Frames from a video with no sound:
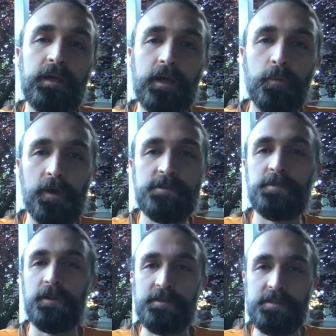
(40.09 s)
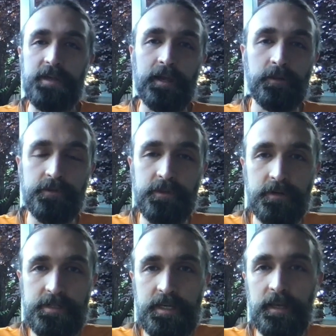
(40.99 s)
A wave spell is a cycle of
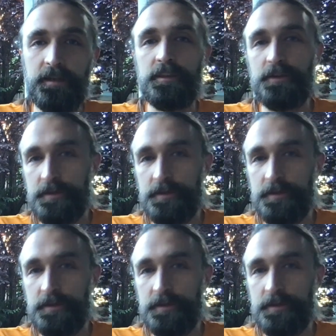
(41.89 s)
13